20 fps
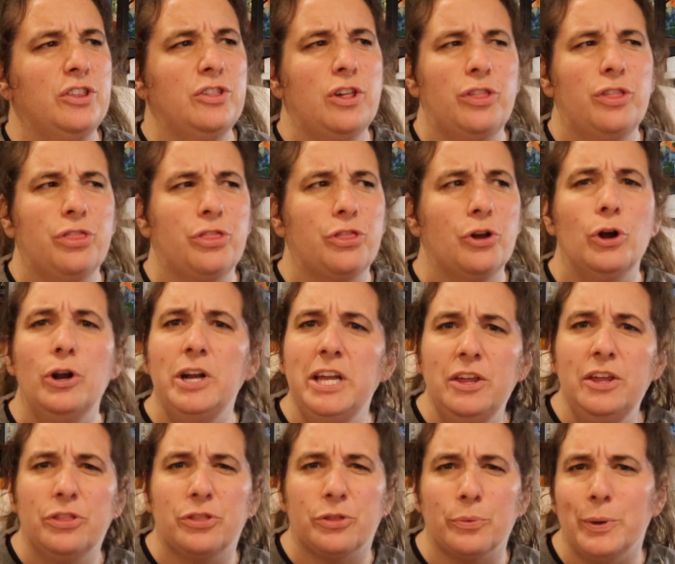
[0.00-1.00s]
it to
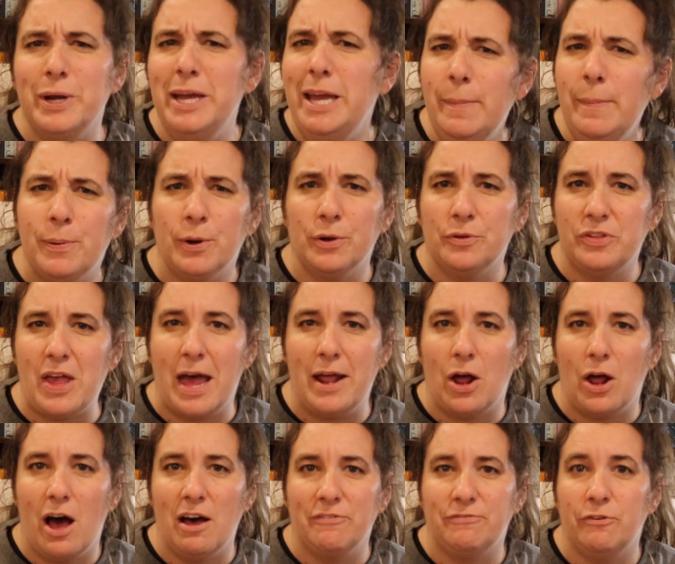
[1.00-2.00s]
33%
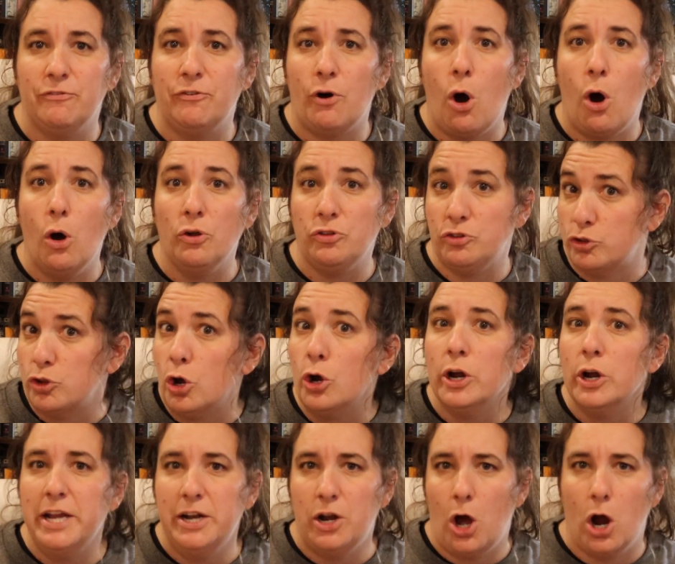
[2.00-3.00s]
off of
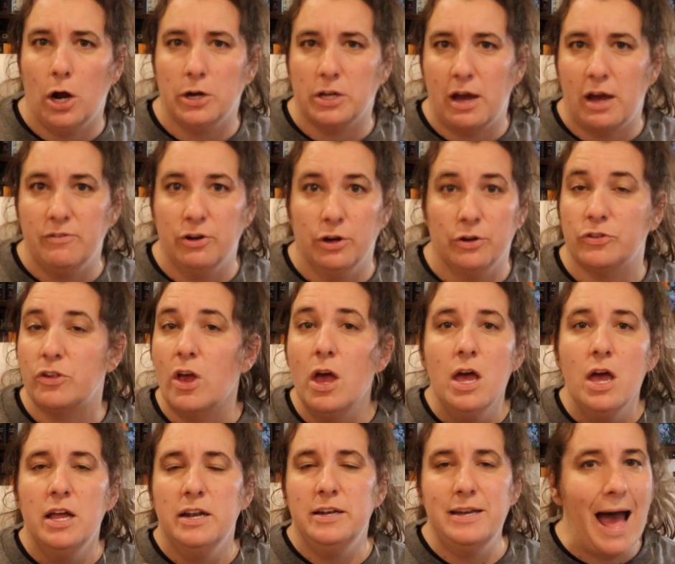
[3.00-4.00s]
certain hardcovers.
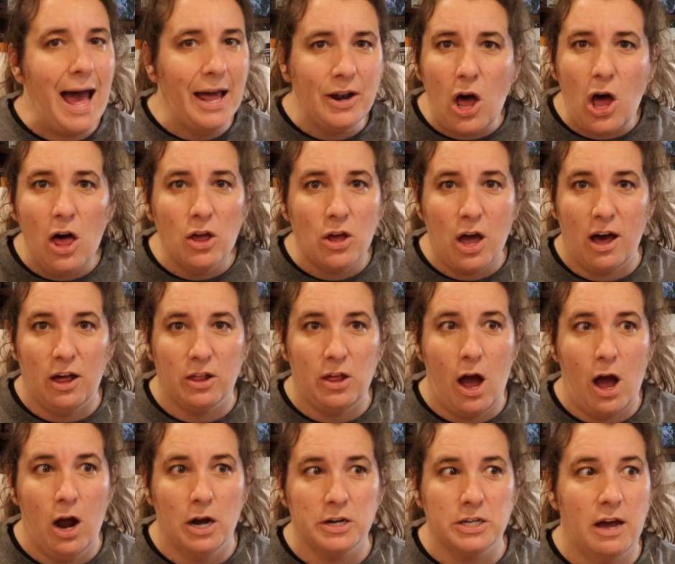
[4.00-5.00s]
Not all
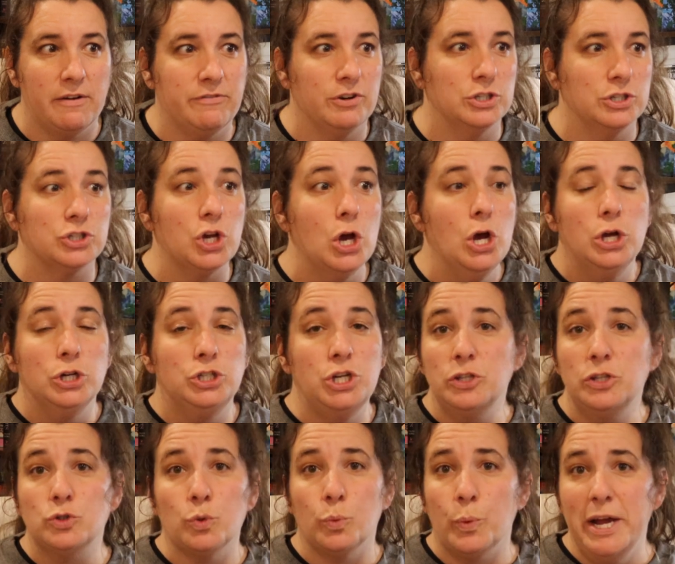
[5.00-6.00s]
hardcovers,
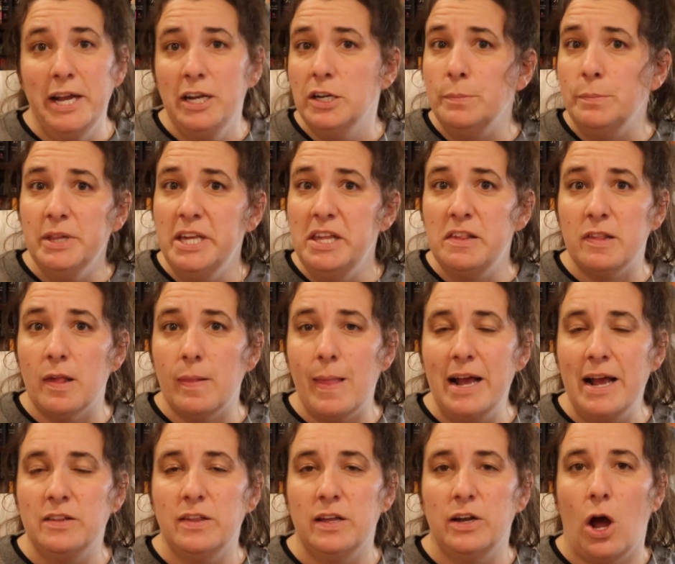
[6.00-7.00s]
just randomly
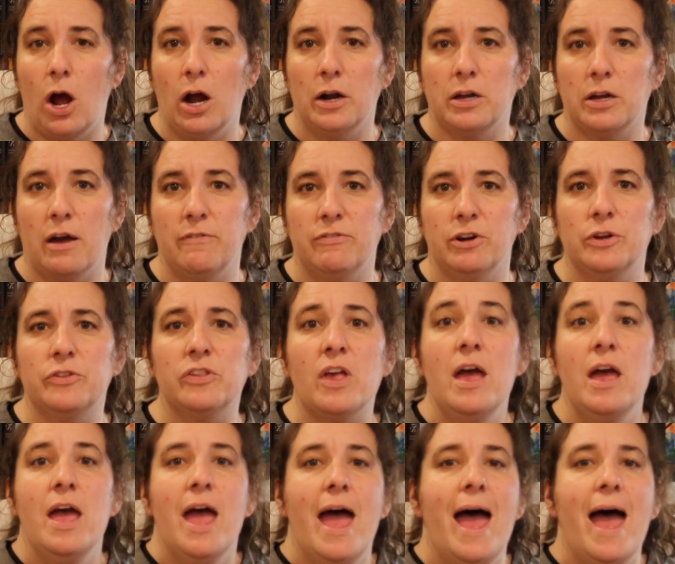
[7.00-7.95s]
selected hardcovers.